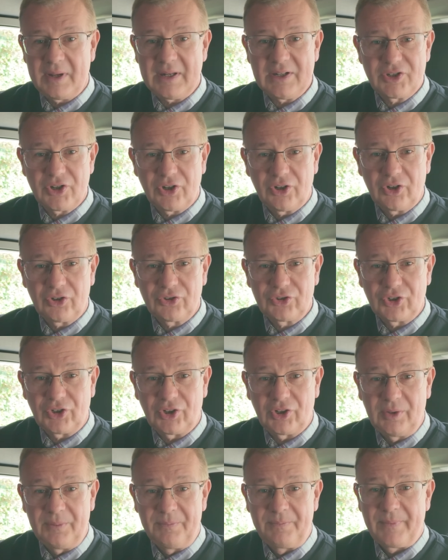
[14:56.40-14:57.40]
in
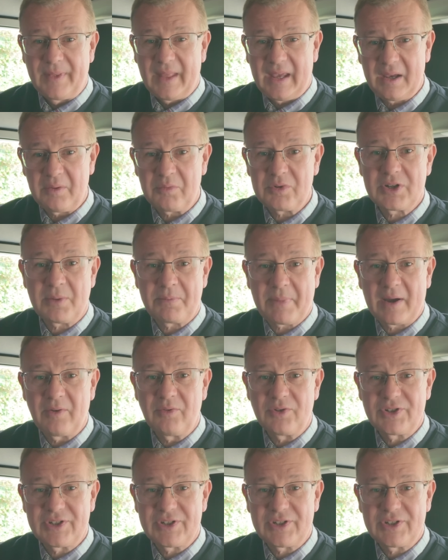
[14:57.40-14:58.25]
total, it was about